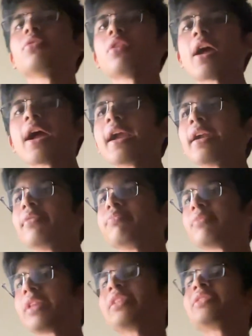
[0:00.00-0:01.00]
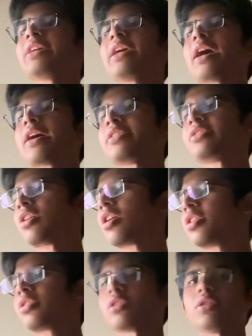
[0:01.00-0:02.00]
And let's say I
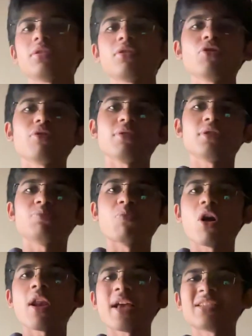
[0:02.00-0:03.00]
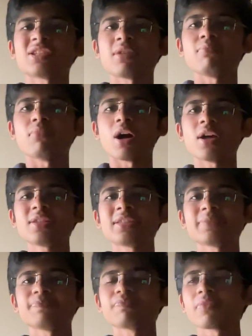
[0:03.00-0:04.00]
start, this ball has some
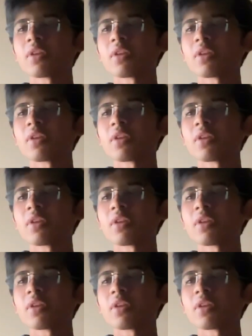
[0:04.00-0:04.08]
mass.